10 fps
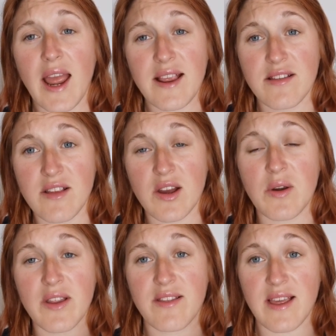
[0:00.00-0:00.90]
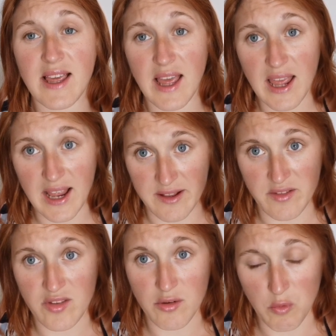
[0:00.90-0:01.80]
is known as the
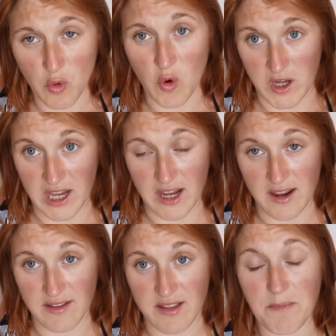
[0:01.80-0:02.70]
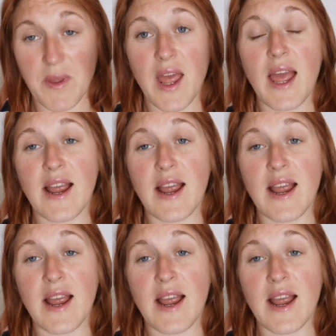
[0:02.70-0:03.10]
interwar years.